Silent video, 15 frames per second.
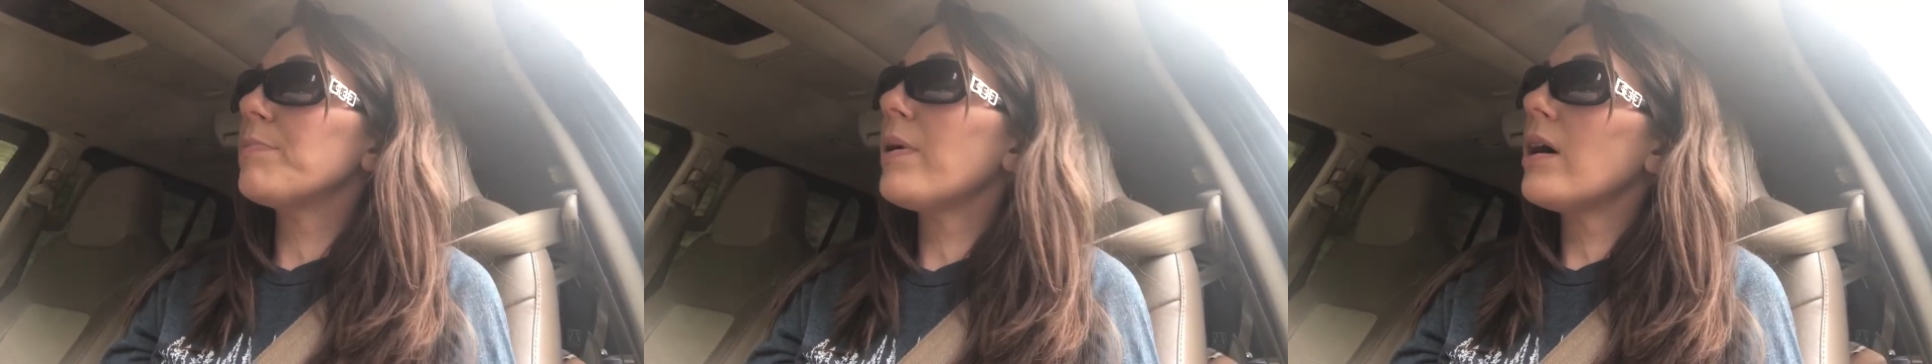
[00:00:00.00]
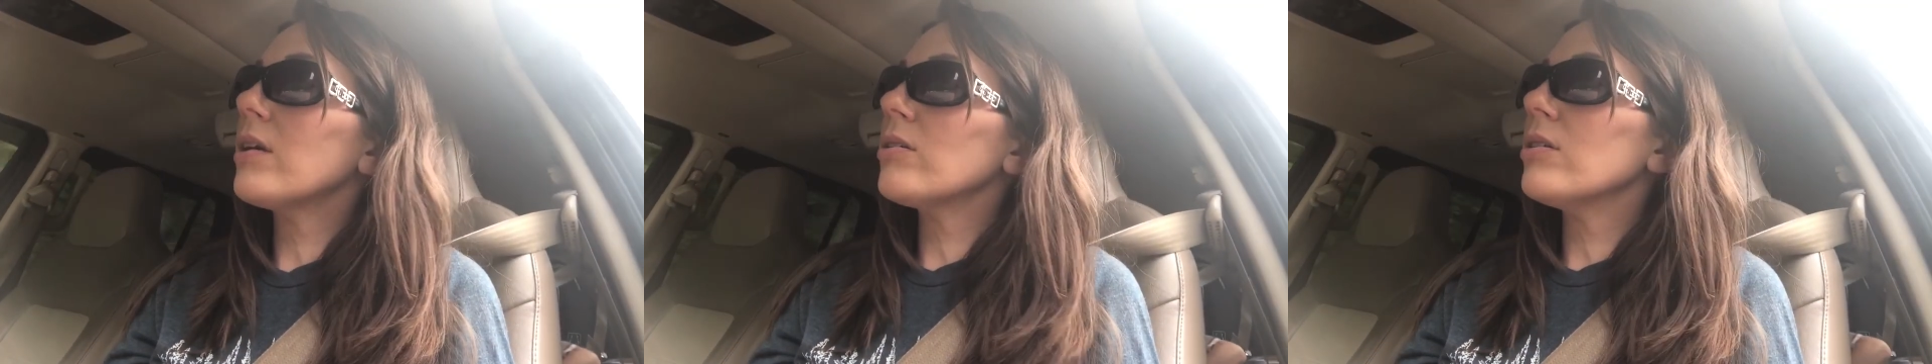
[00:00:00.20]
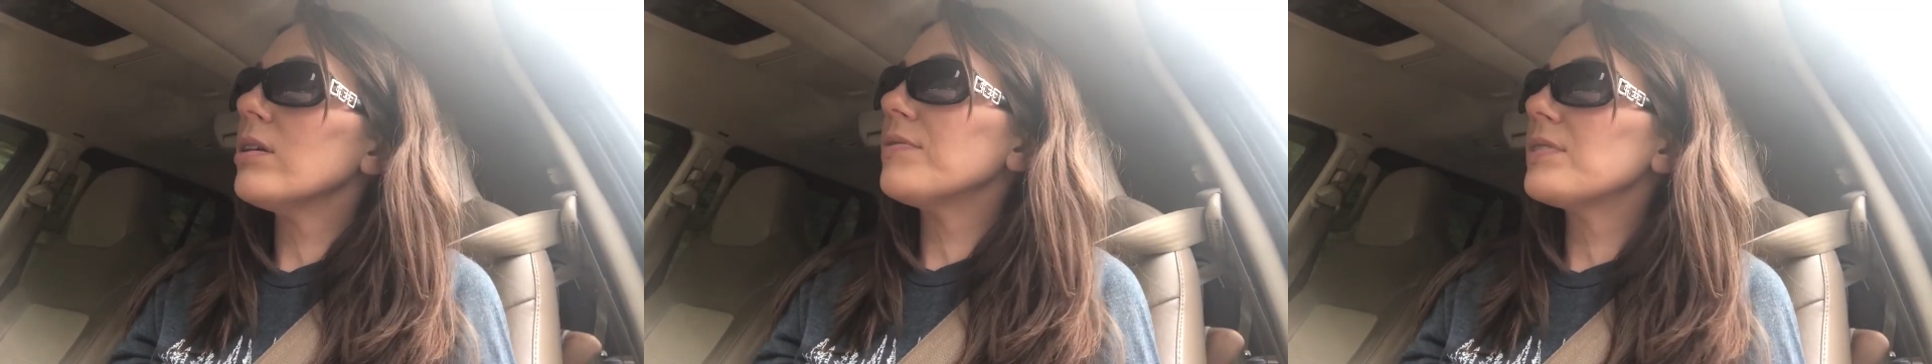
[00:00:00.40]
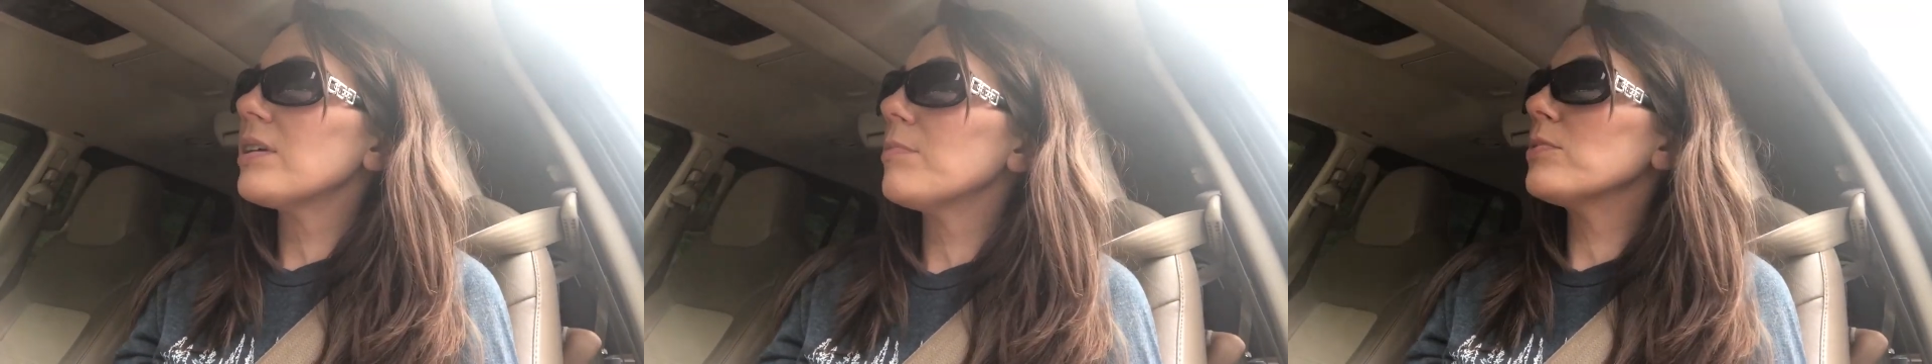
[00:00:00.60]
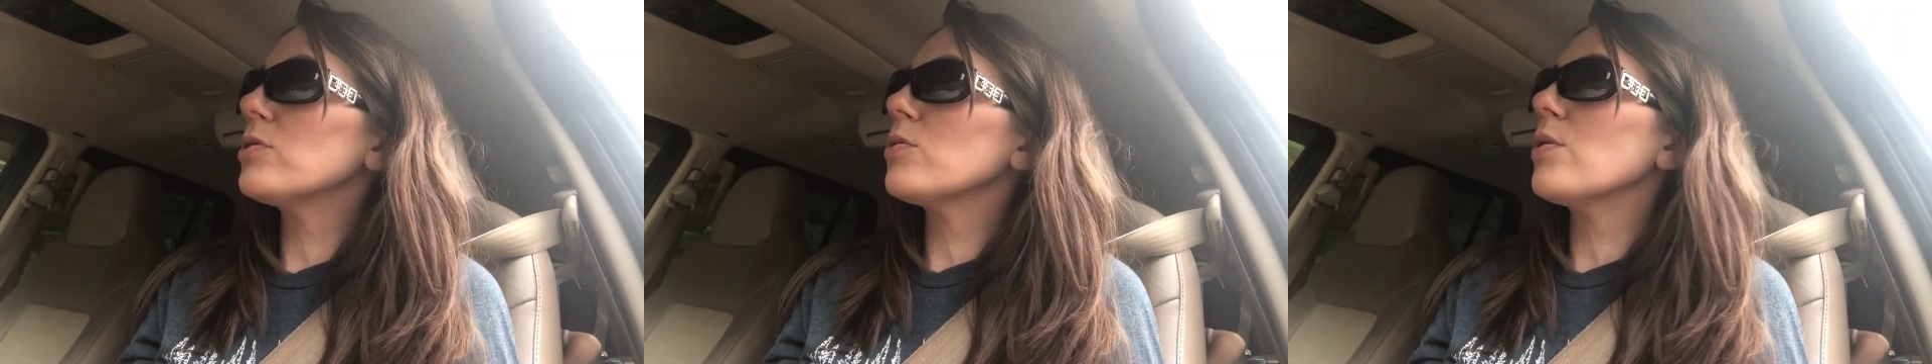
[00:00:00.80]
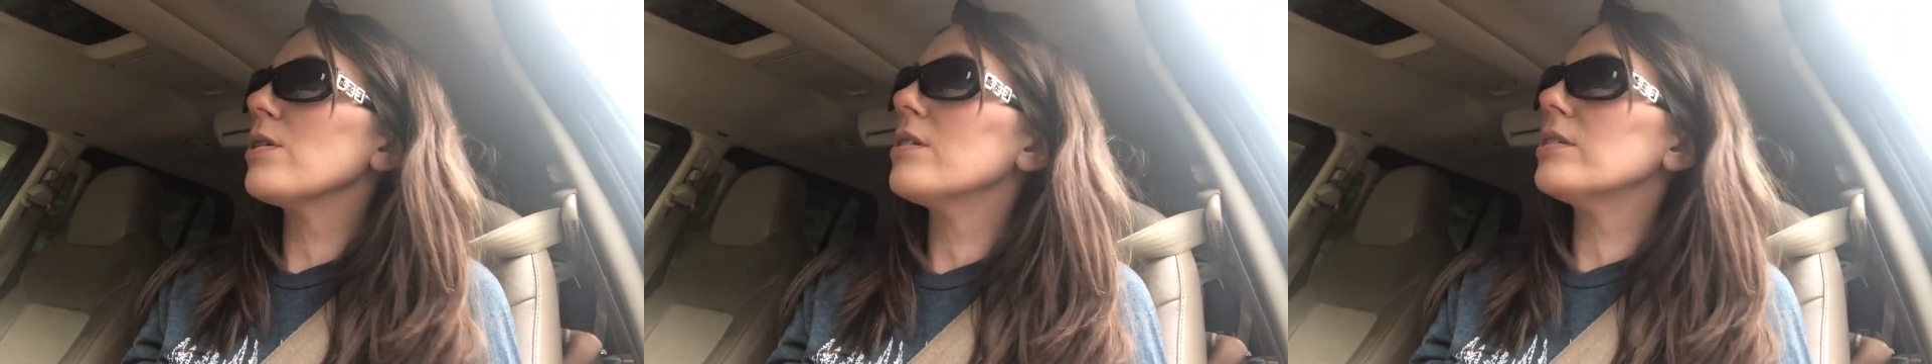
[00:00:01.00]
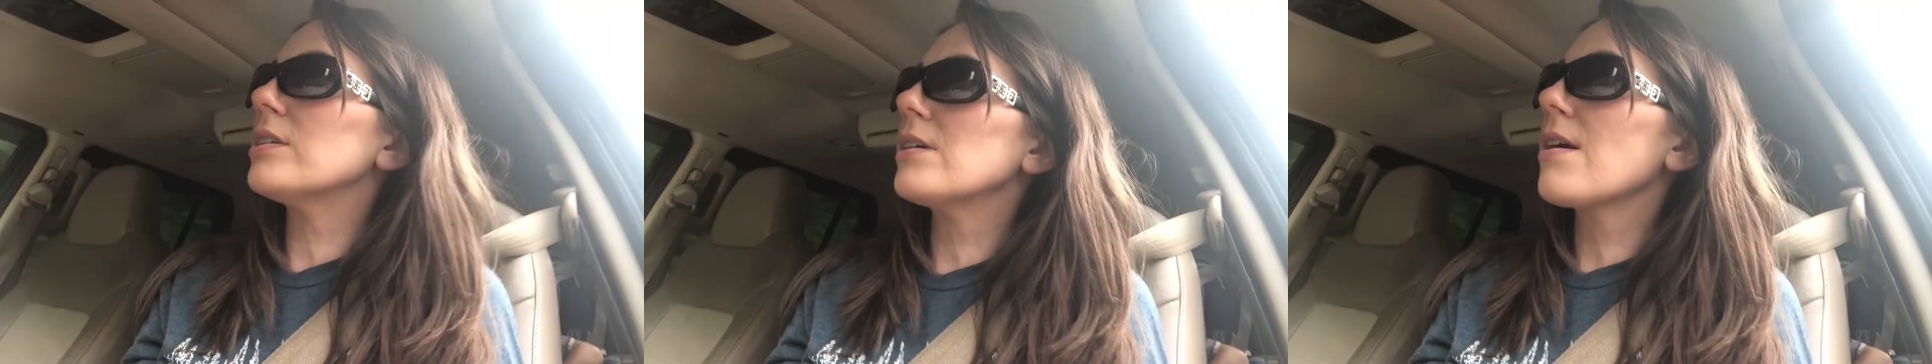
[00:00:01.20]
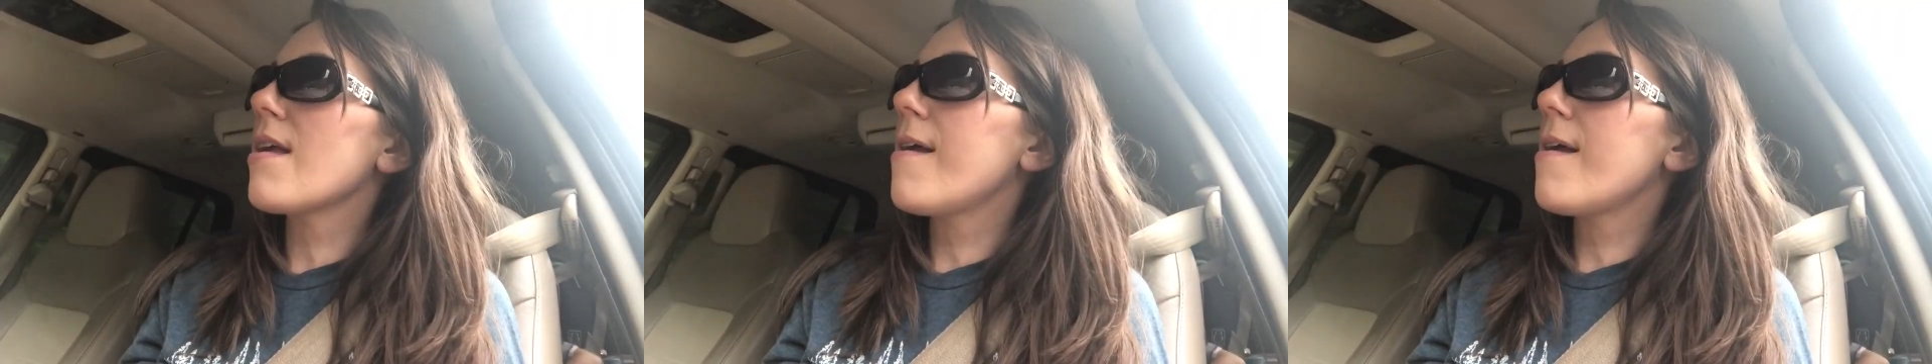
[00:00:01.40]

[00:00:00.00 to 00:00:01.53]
bottle of some sort,